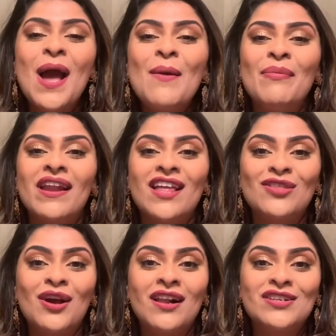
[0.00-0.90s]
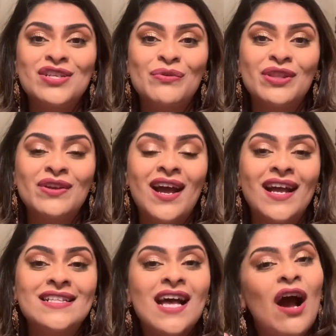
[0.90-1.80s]
but I thought I'll share with you
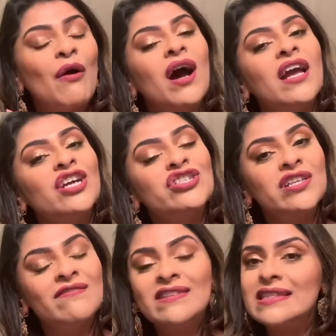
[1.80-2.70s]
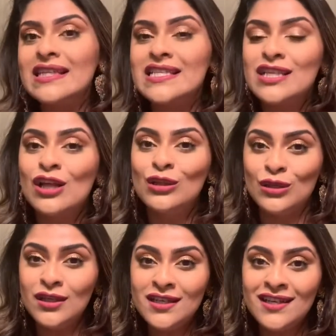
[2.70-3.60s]
guys how I achieved this
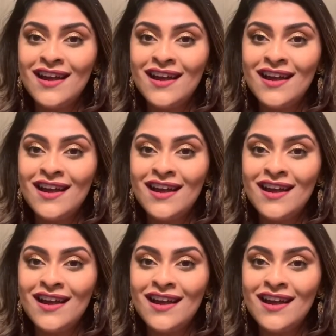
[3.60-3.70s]
look.